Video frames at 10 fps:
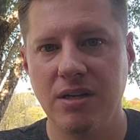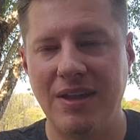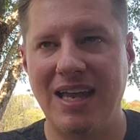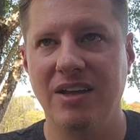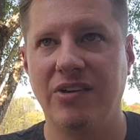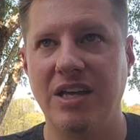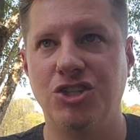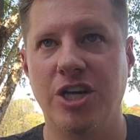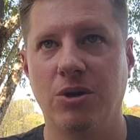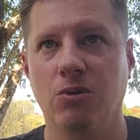That is a
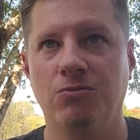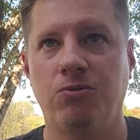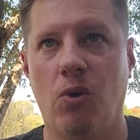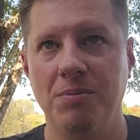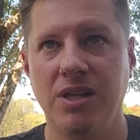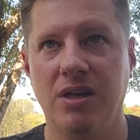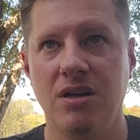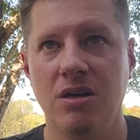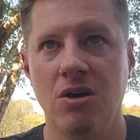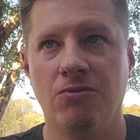general
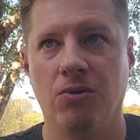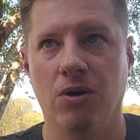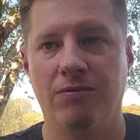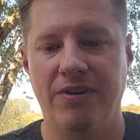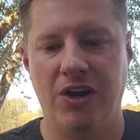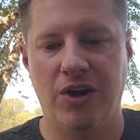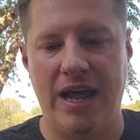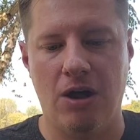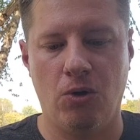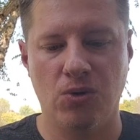formula for figuring
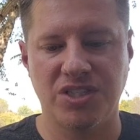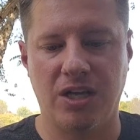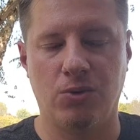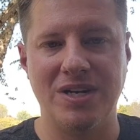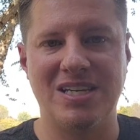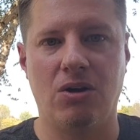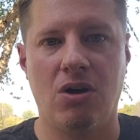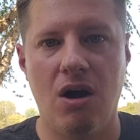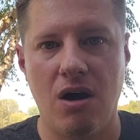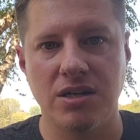out wholesale and retail
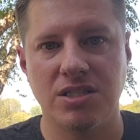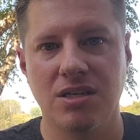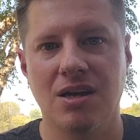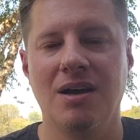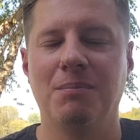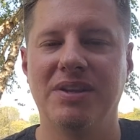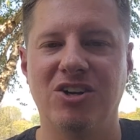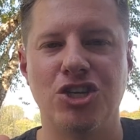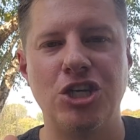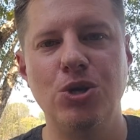cost, but
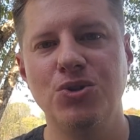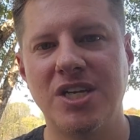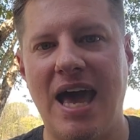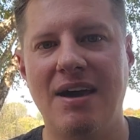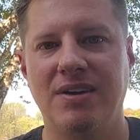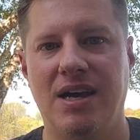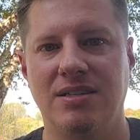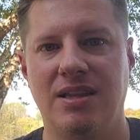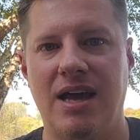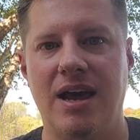there's a huge caveat
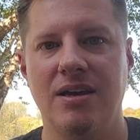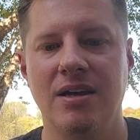to that.